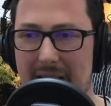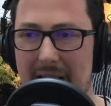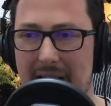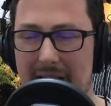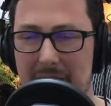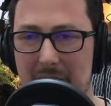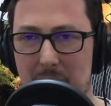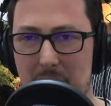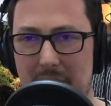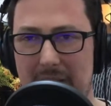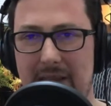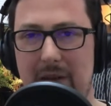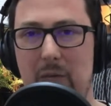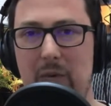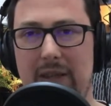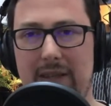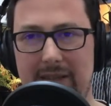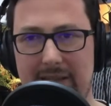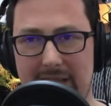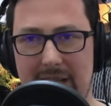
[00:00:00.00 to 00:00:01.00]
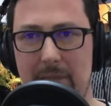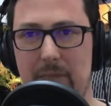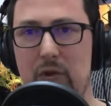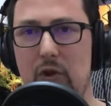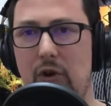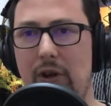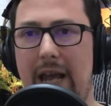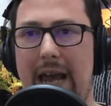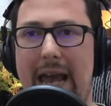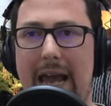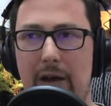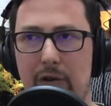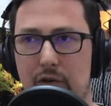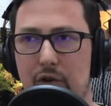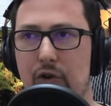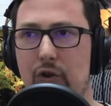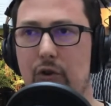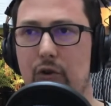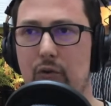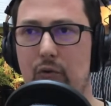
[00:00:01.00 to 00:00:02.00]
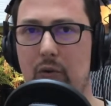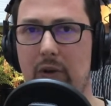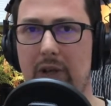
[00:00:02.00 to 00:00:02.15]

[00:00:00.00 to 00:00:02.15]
with tips on how to